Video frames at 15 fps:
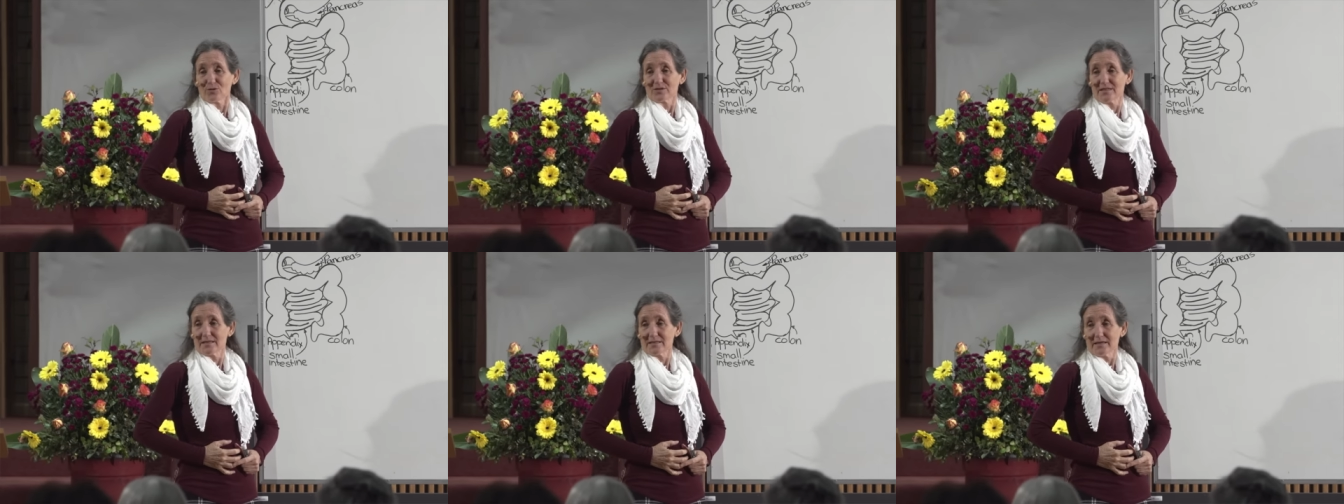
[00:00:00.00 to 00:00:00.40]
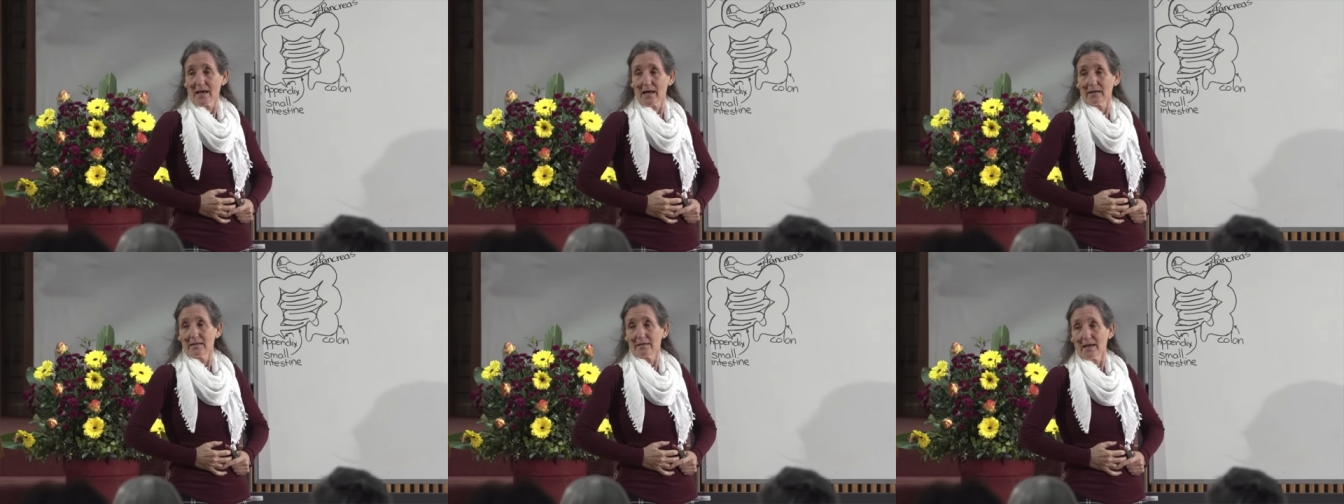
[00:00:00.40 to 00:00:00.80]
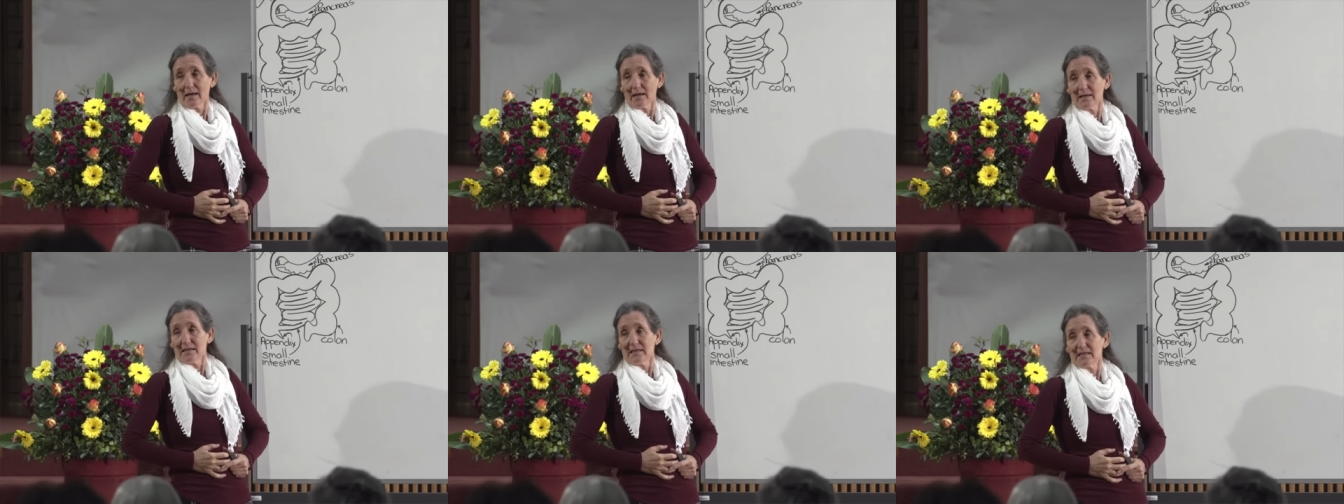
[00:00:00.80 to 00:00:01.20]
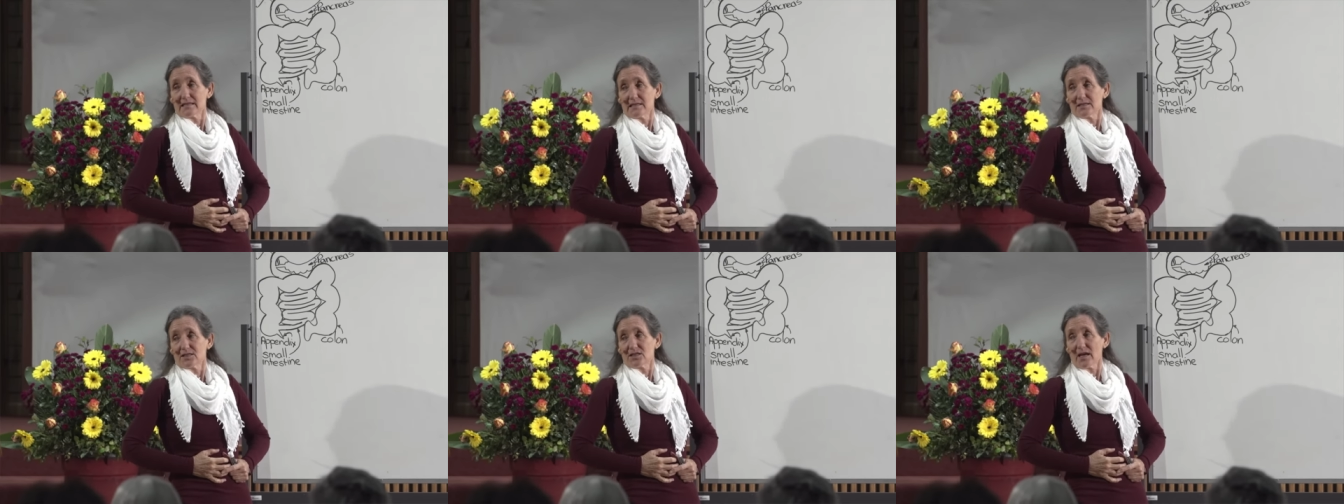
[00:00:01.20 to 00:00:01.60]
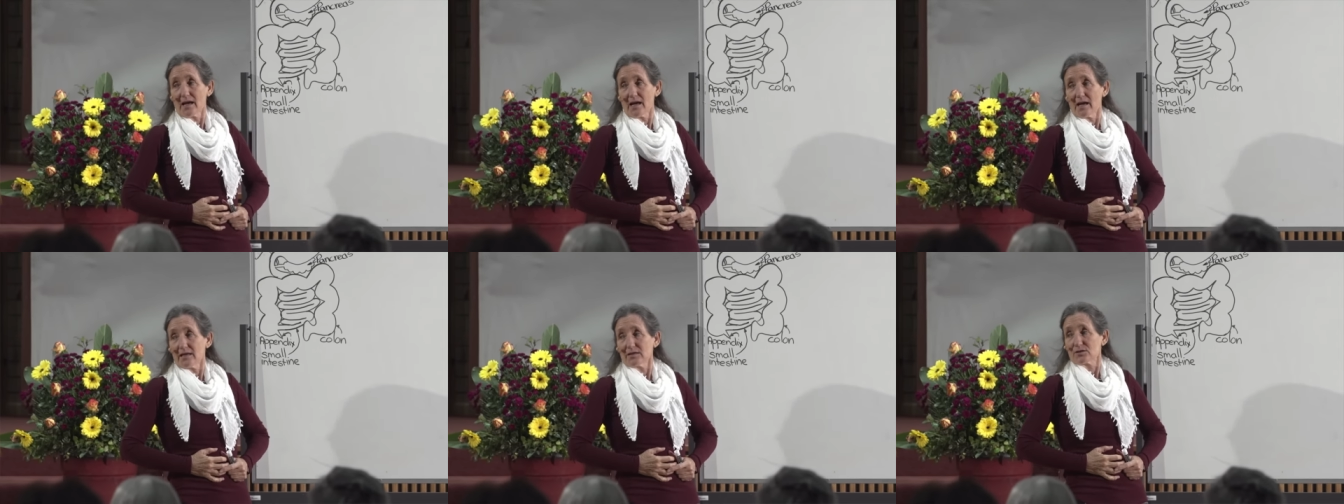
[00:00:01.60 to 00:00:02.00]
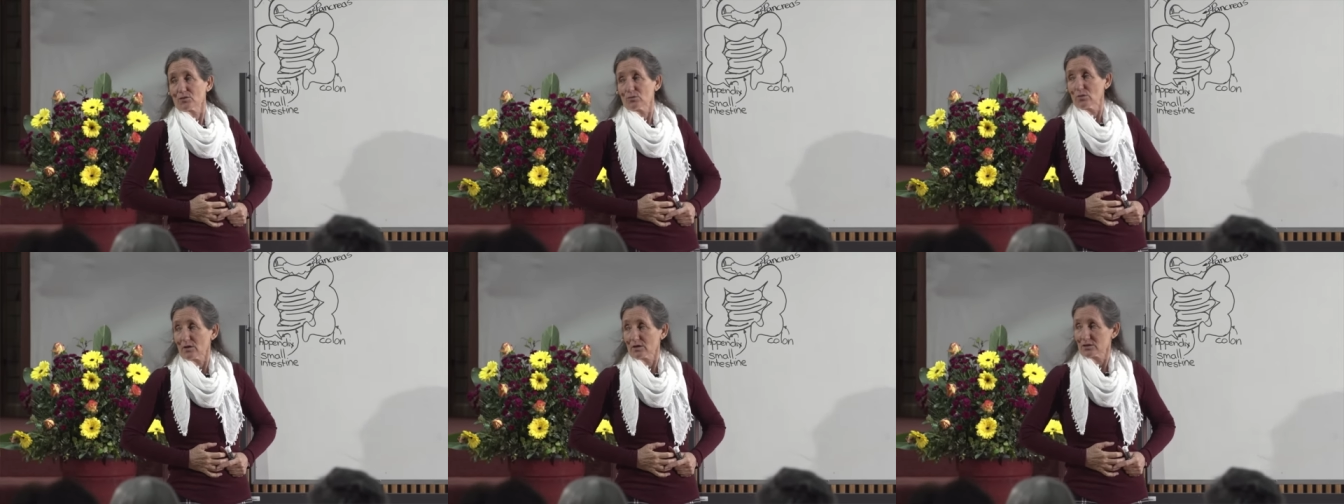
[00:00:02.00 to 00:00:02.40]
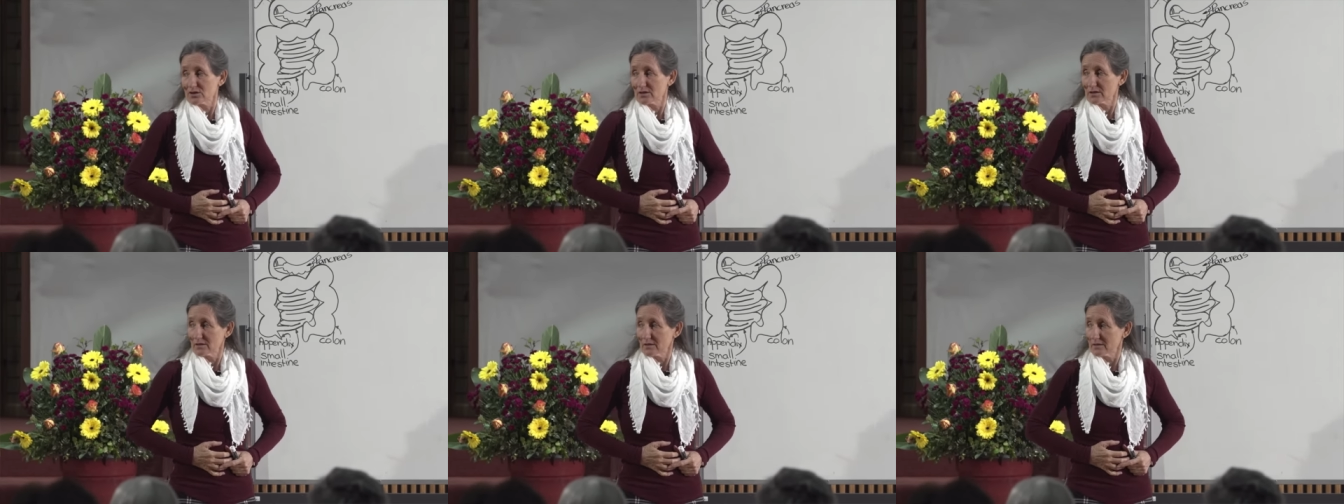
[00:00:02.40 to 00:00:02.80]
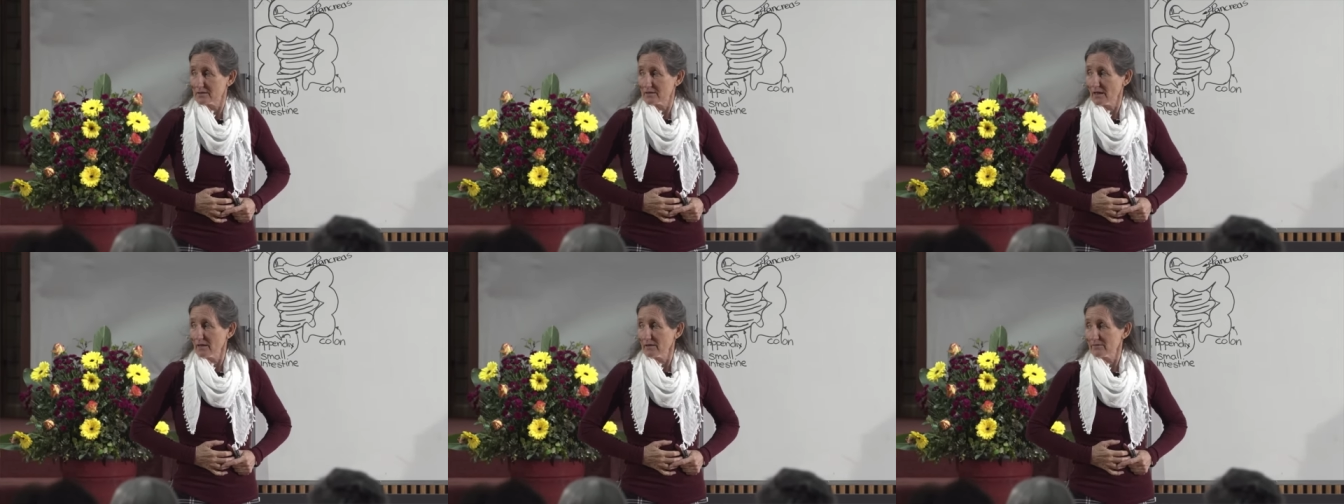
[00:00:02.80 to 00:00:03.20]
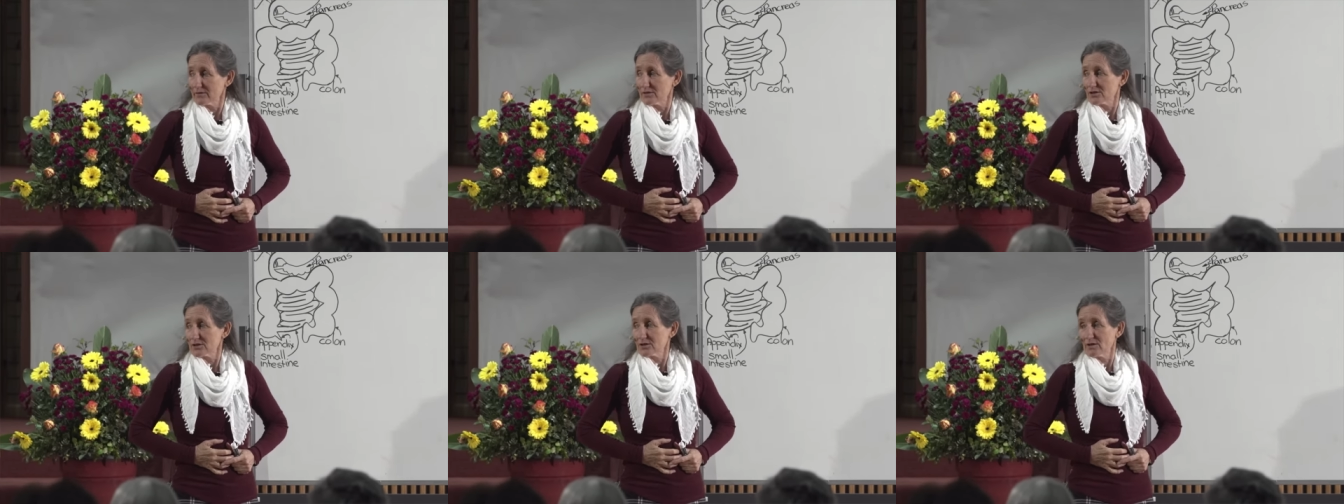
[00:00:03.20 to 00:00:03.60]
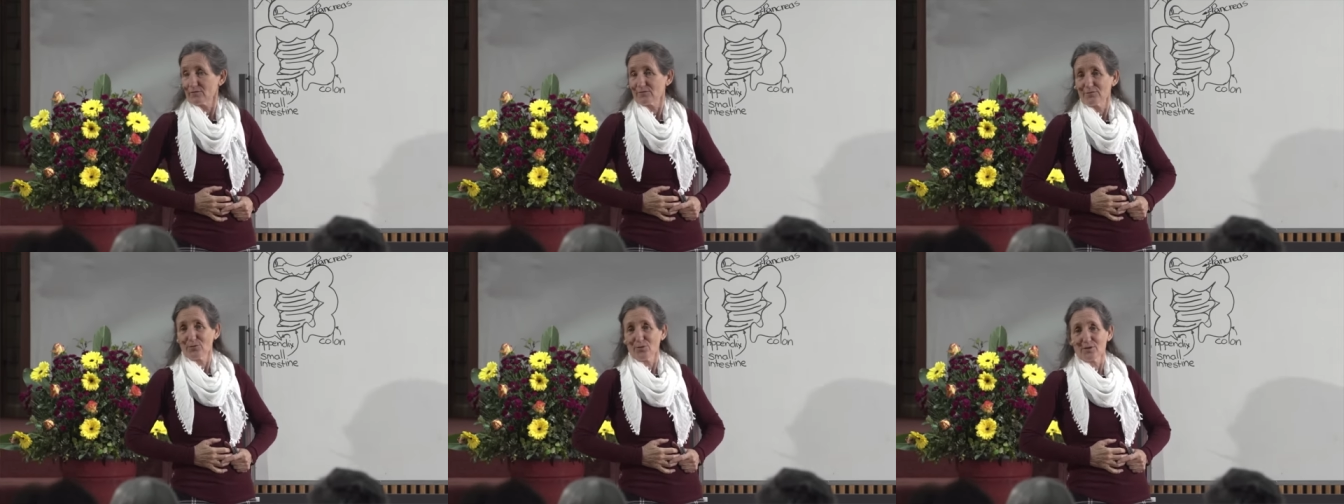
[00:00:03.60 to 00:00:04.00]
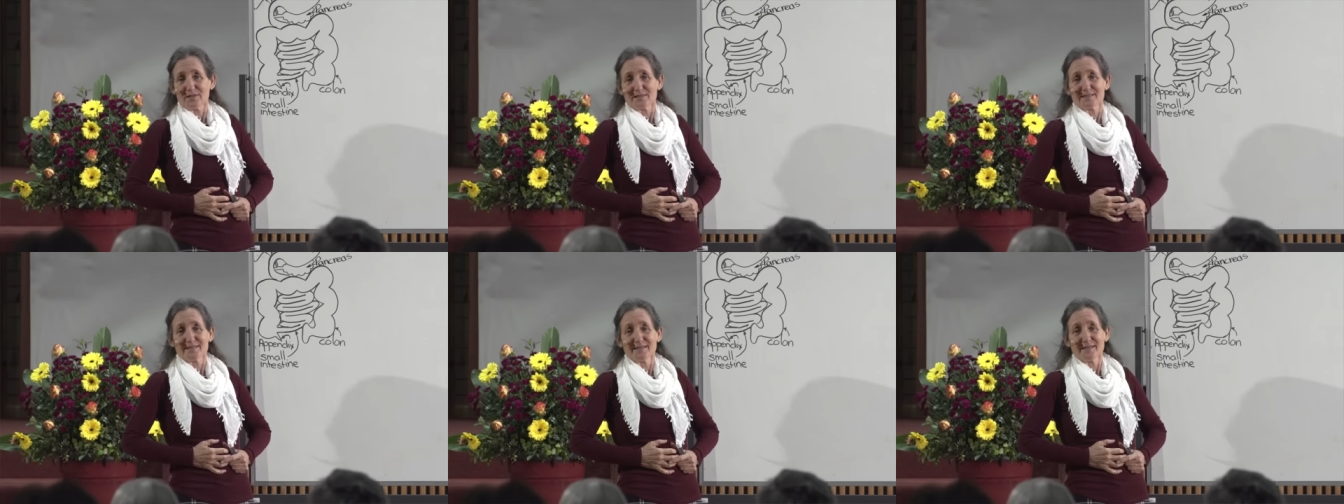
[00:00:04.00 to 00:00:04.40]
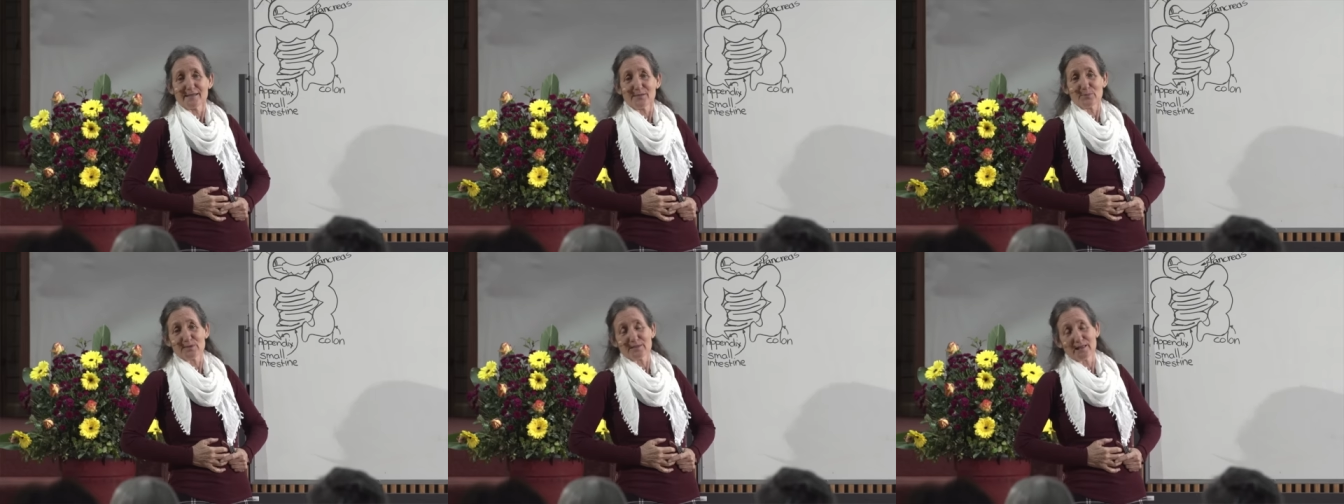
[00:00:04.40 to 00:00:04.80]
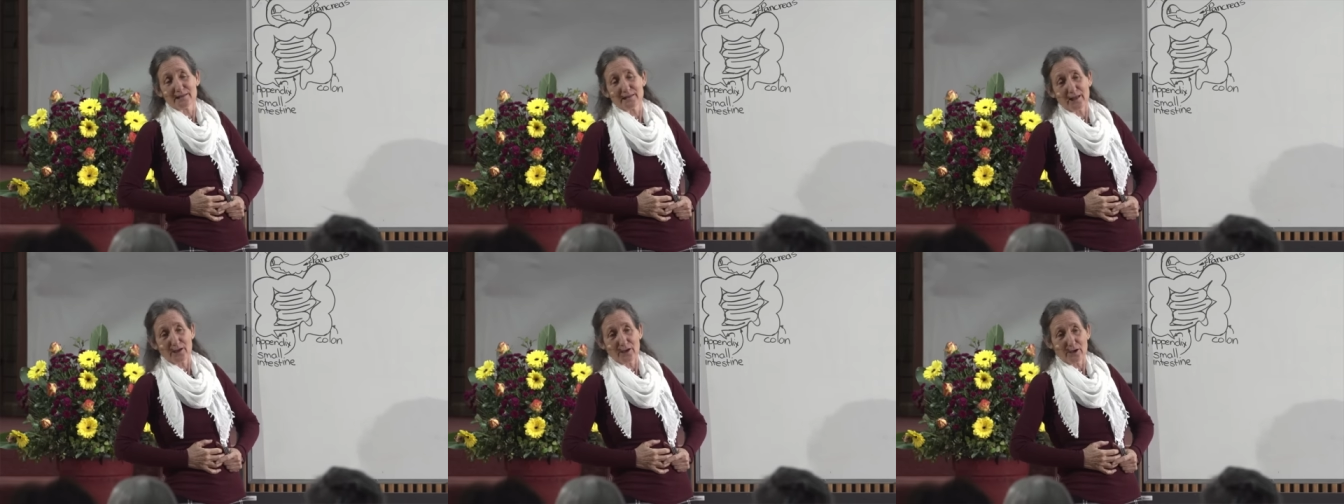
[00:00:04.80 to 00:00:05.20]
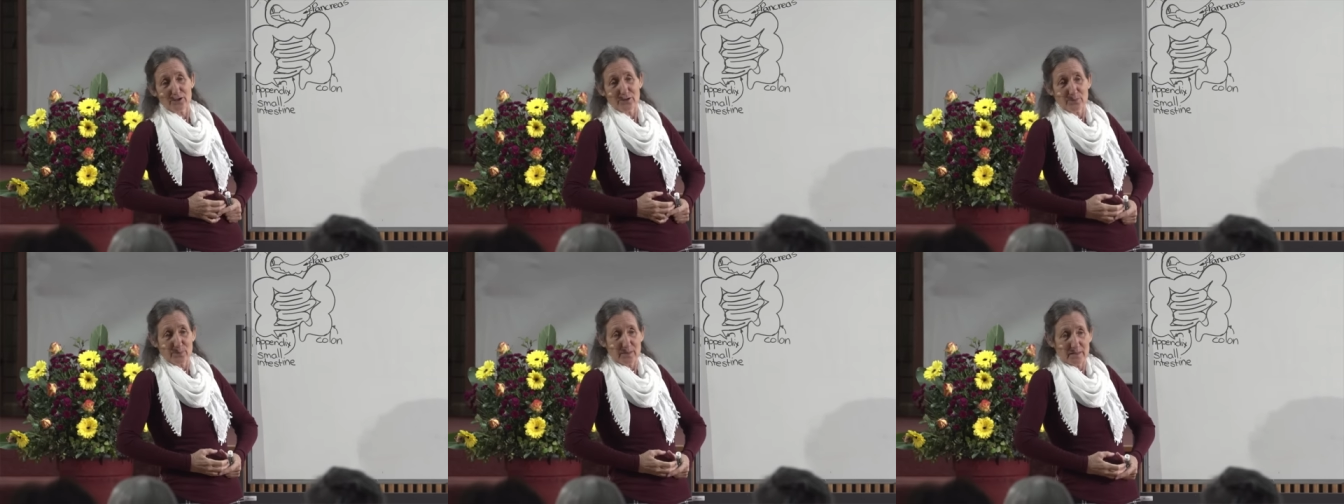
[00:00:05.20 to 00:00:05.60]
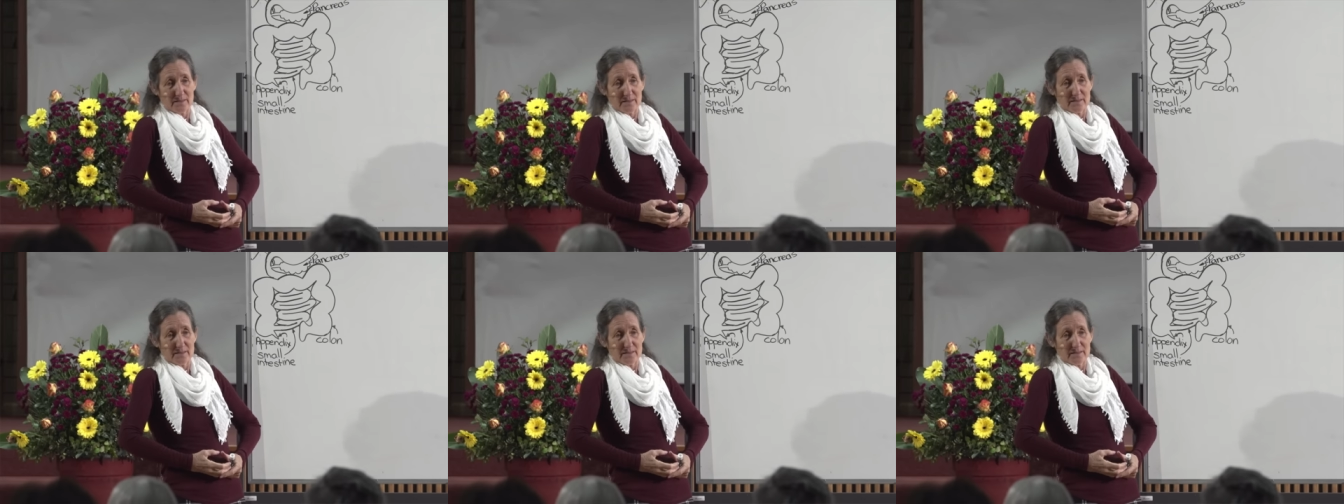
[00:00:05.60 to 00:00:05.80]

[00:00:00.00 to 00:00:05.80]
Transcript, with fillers: or sit down in their easy chair to watch the television and fall asleep and then they go to bed,